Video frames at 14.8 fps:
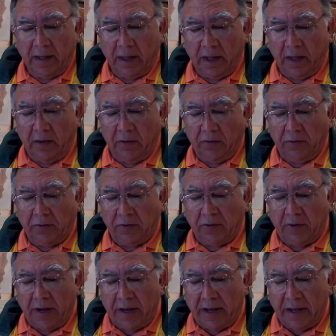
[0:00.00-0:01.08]
he who
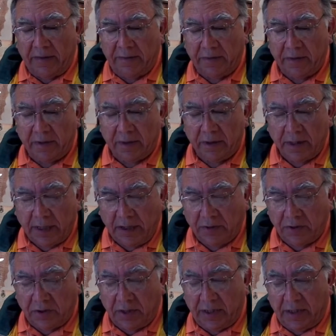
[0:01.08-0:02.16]
strives, he who
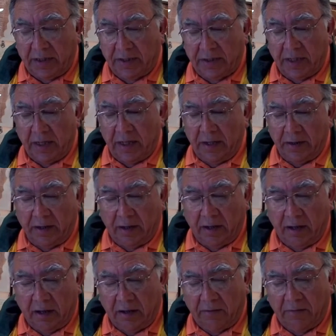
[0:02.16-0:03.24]
studies the
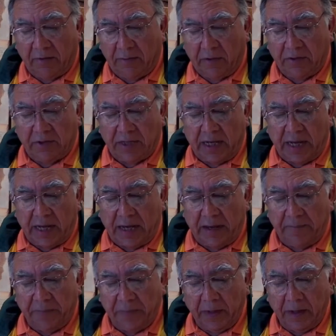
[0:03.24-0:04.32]
law of the Most High,
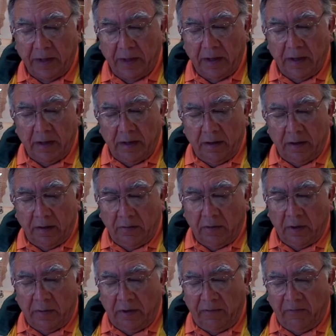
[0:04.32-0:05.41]

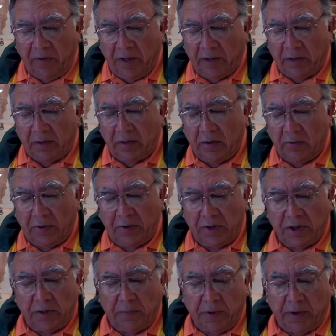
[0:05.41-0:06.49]
will be filled with the
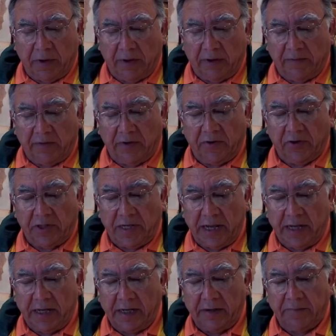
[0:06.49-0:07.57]
spirit of
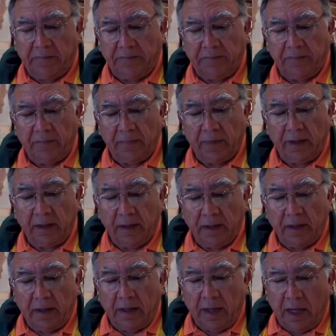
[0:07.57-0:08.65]
understanding.
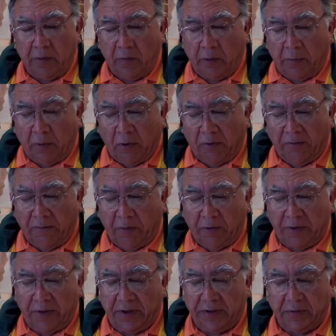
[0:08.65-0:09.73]
He will pour
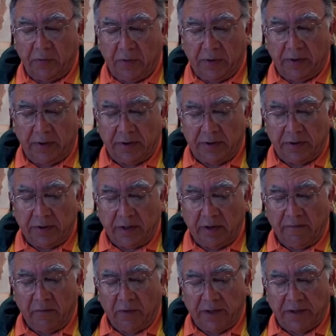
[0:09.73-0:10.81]
forth his words
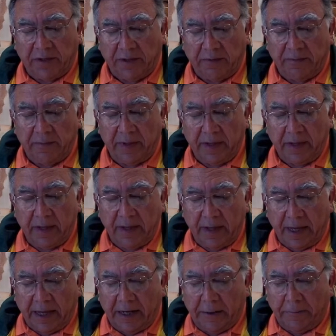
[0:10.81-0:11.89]
of wisdom
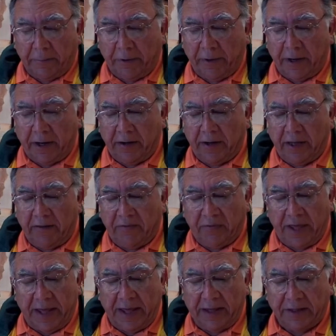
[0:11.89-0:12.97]
and in prayer give
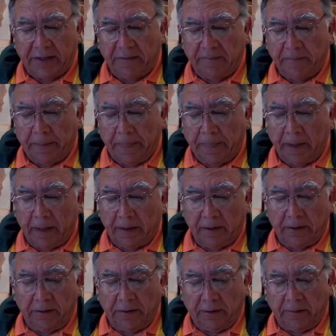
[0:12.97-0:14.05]
thanks
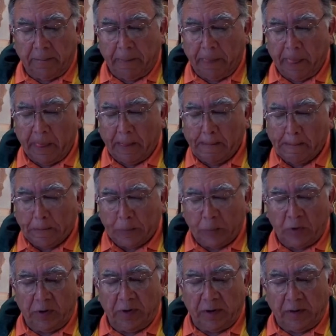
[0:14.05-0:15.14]
to the,
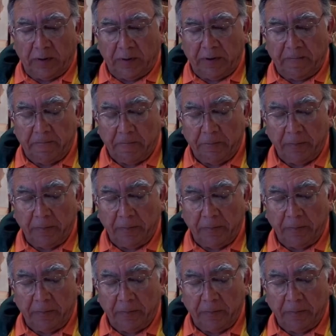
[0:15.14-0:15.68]
to the Lord,